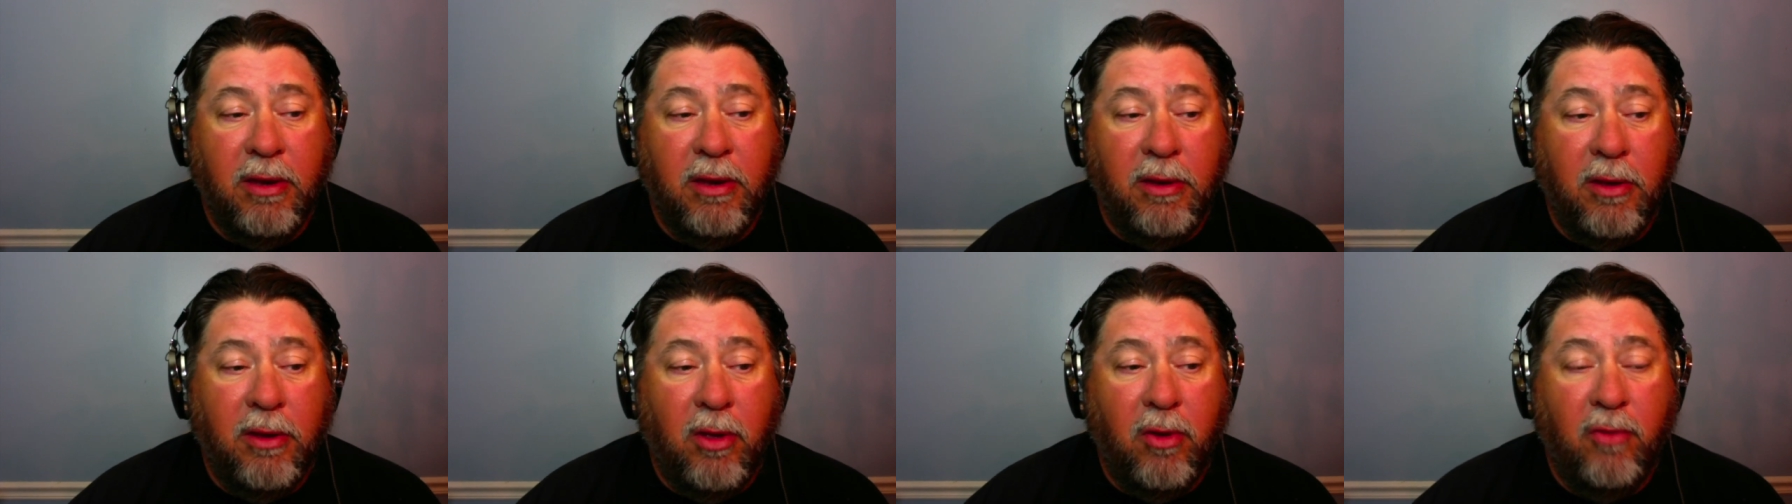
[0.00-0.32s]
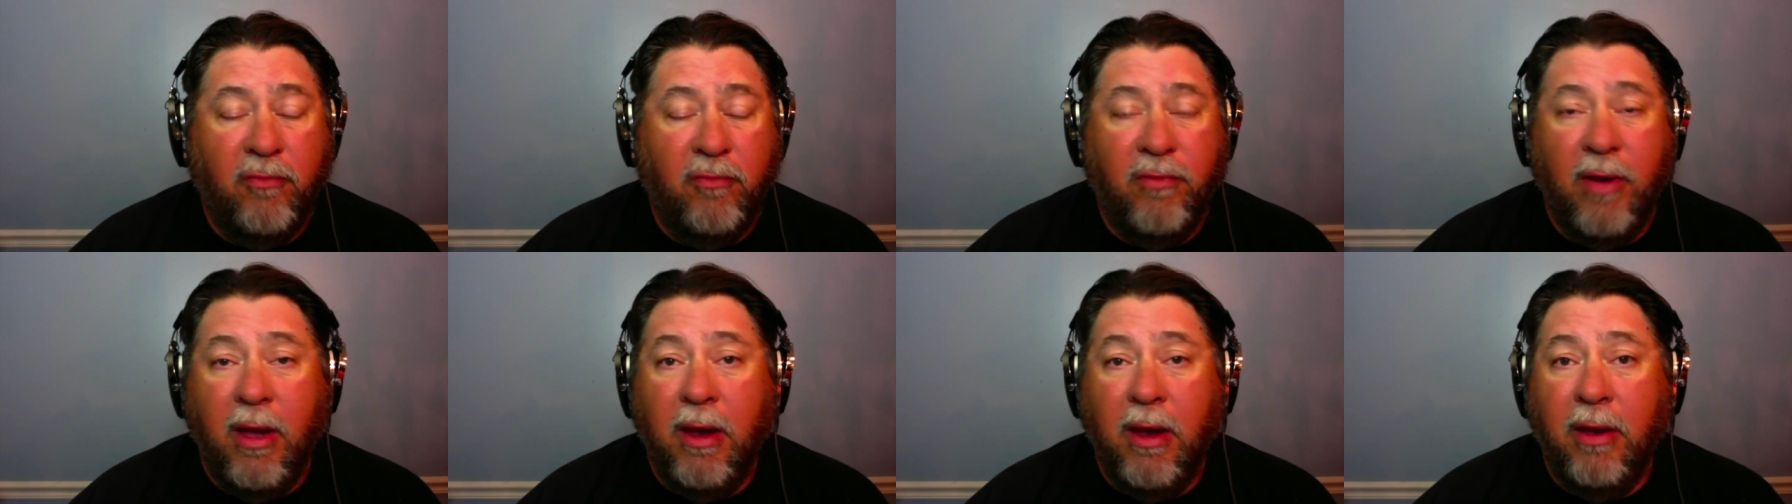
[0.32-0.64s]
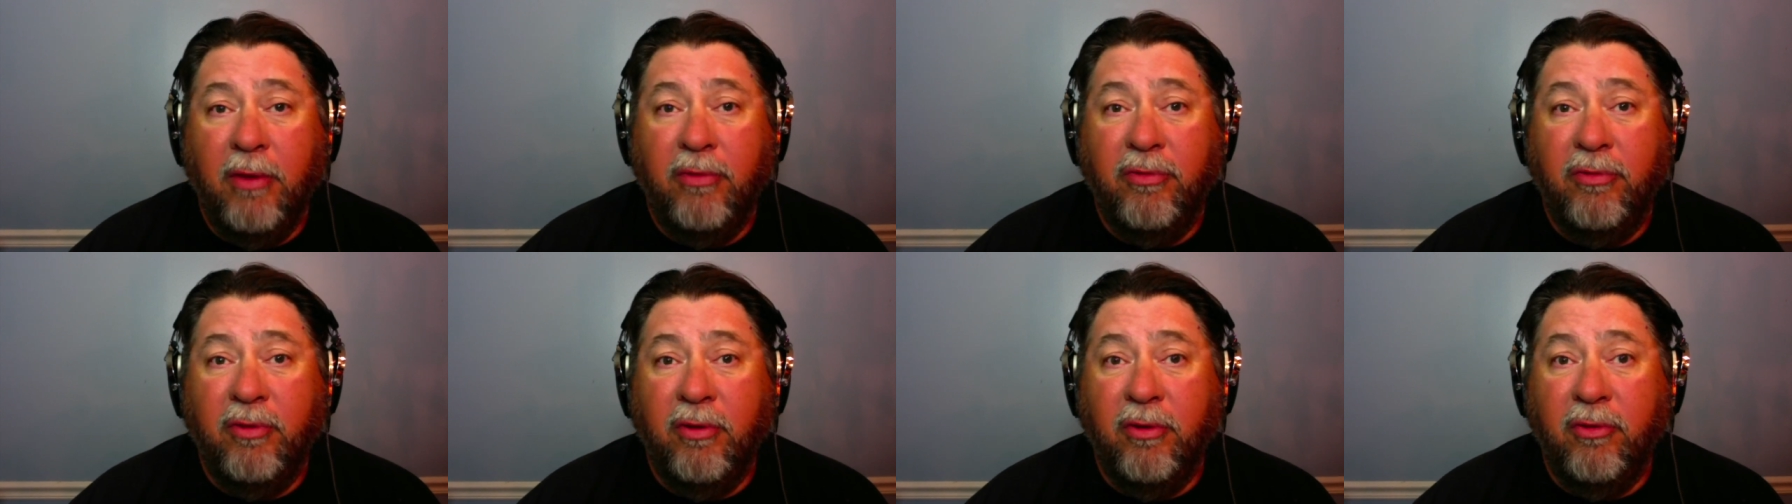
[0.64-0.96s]
notified
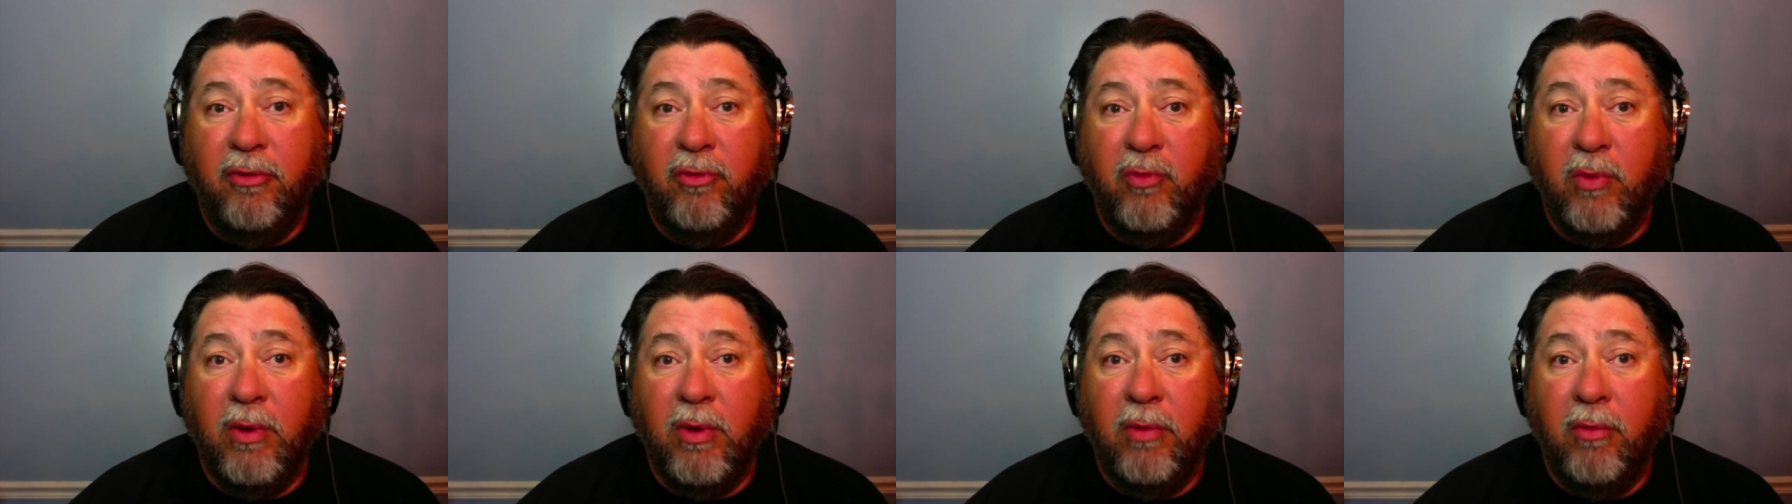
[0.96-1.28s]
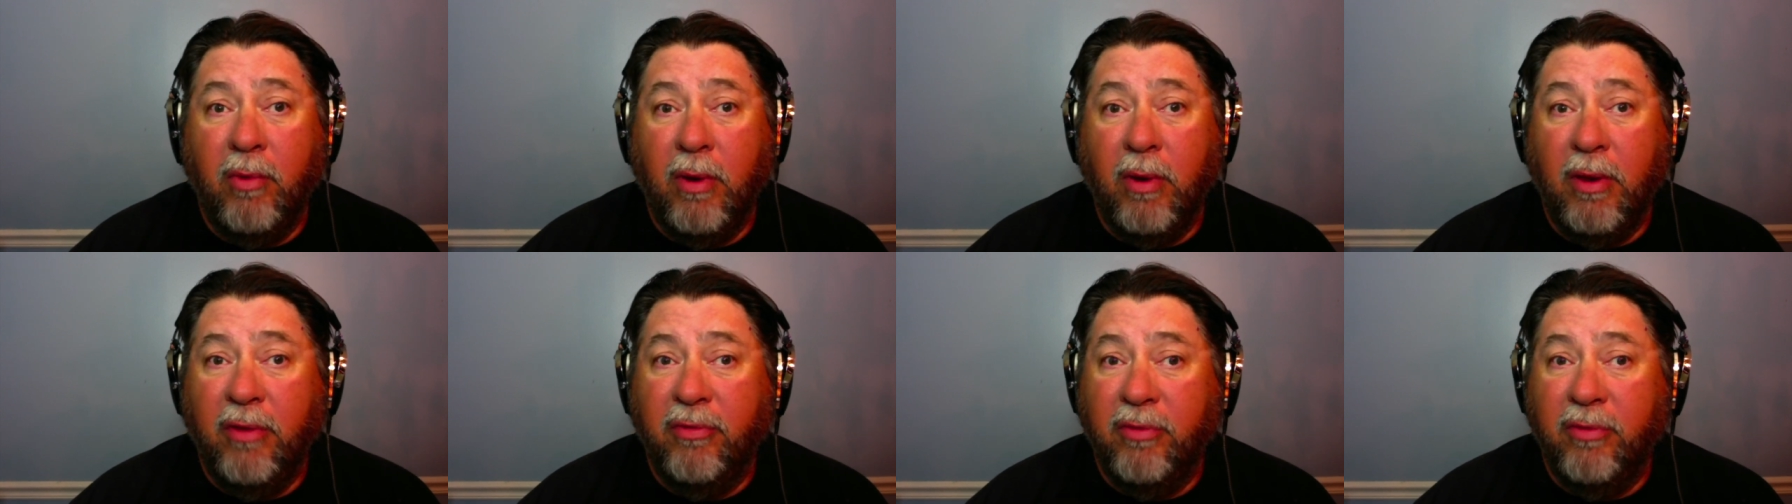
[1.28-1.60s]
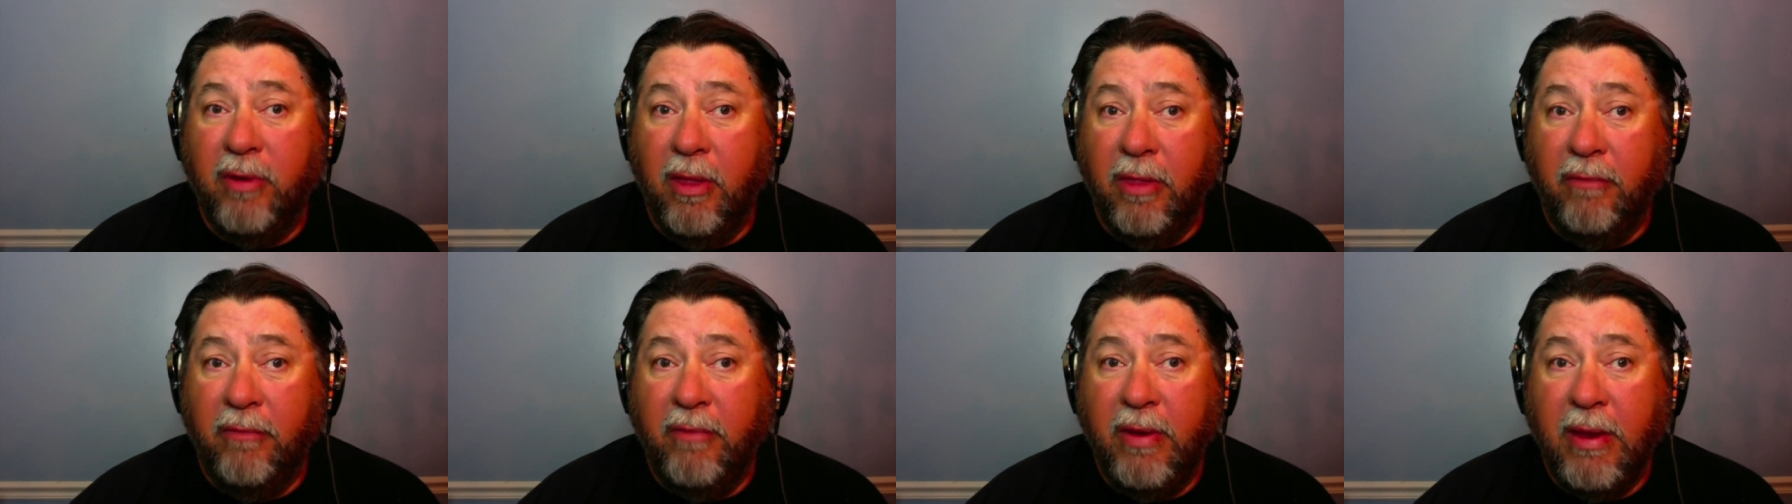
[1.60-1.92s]
as soon as we release
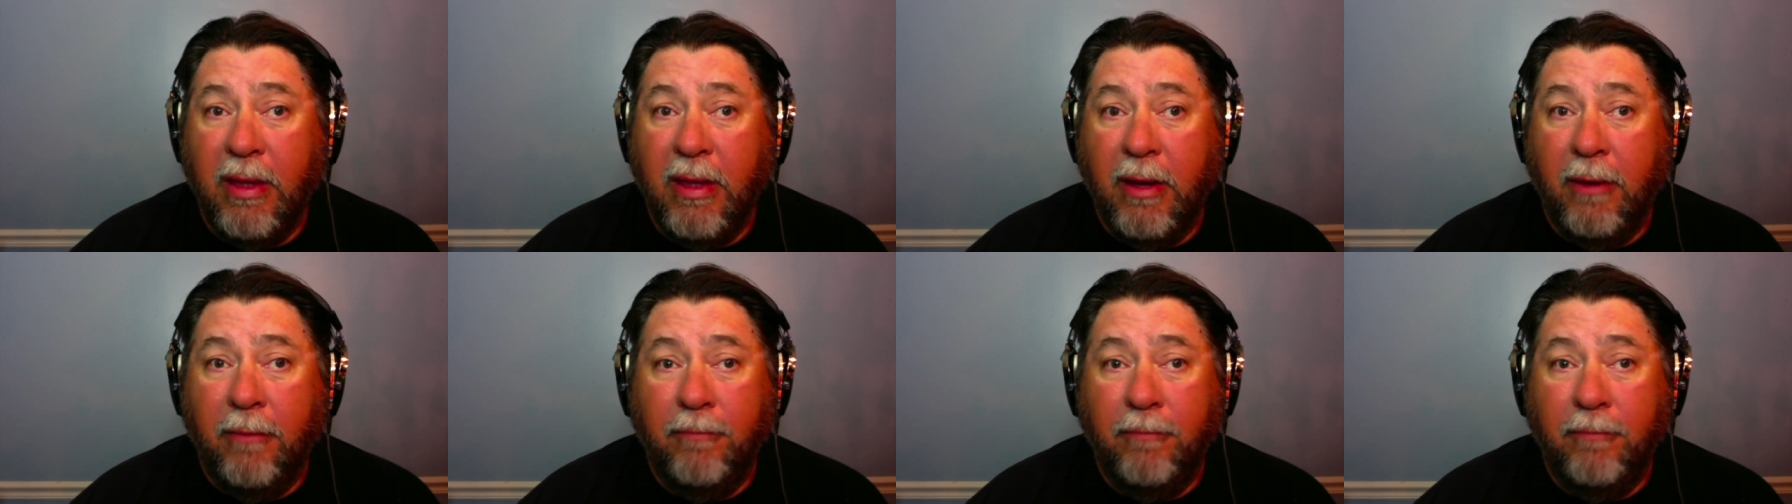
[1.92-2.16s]
another video.